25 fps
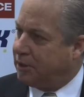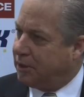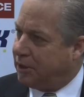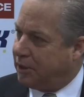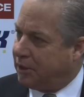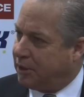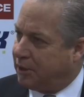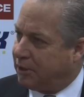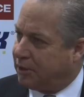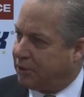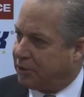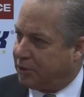
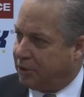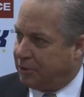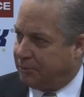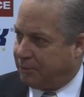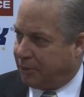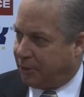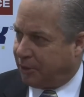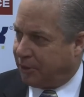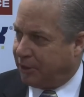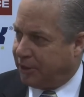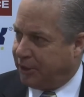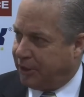
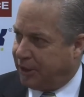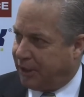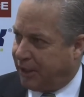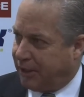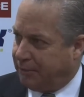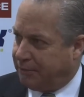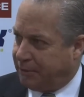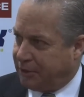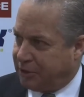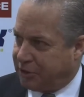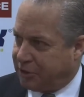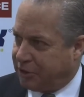third-party
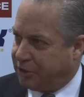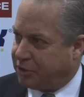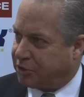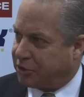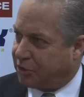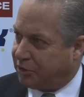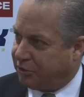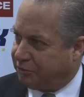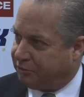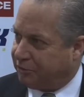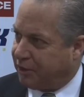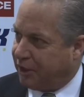IPC
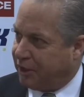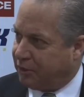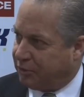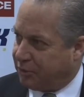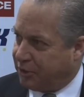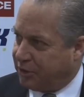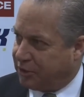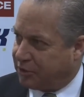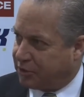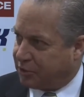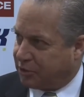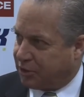certified
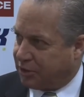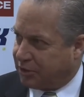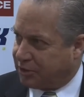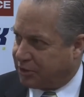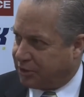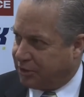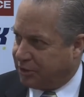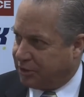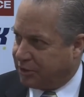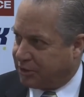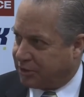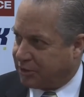
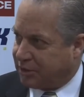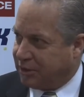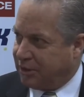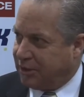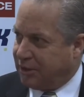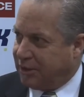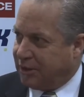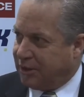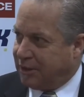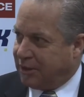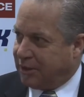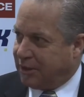resources
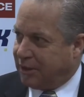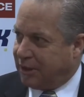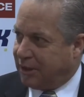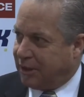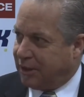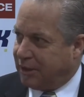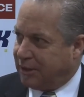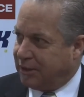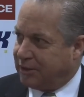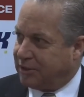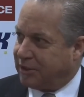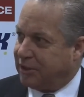
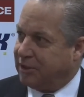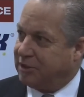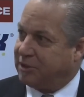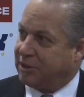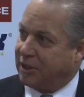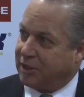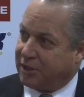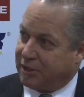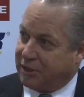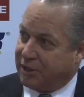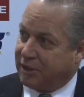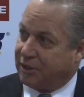as a
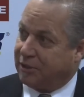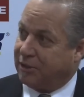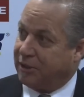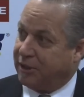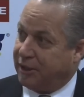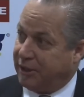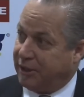secondary